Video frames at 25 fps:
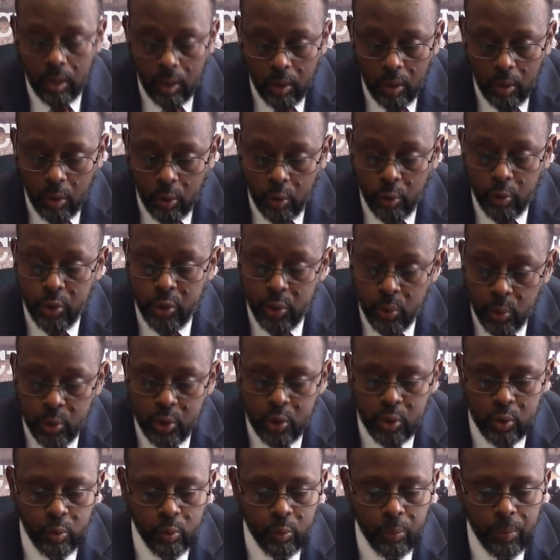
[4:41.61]
or
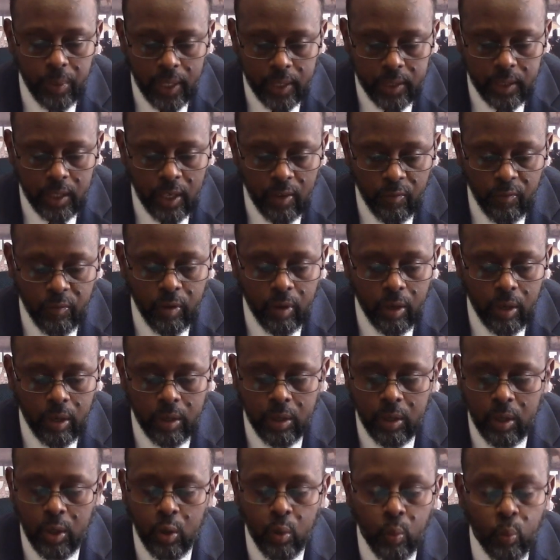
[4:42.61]
used to by the
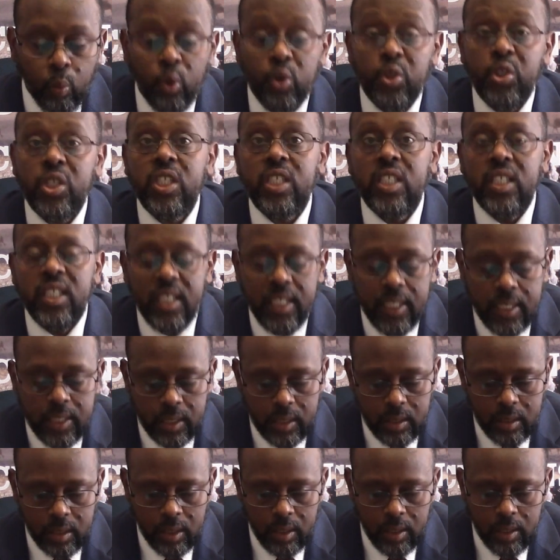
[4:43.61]
Afar was
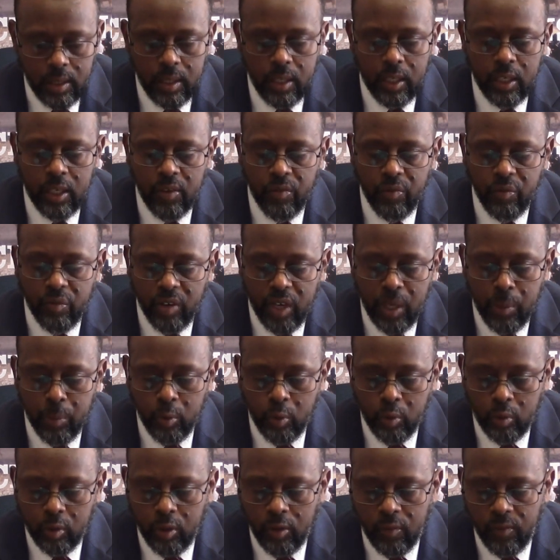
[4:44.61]
seized in a
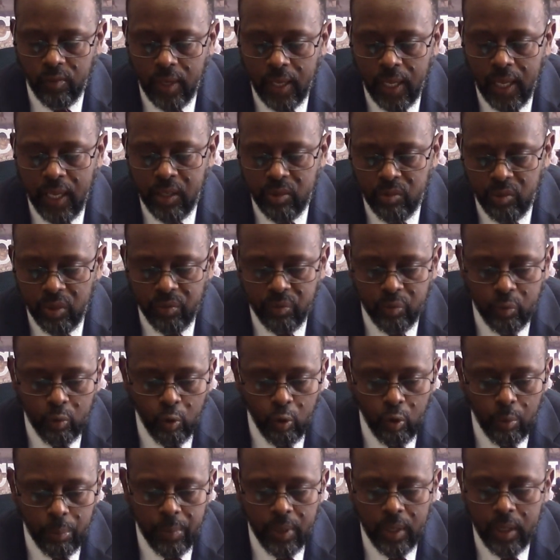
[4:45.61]
framework of land
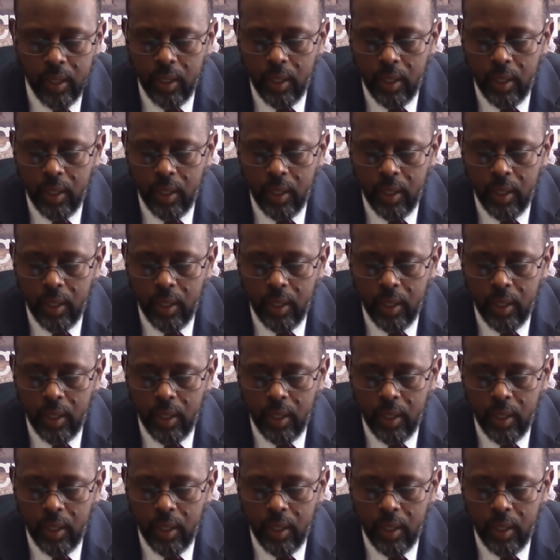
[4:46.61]
reform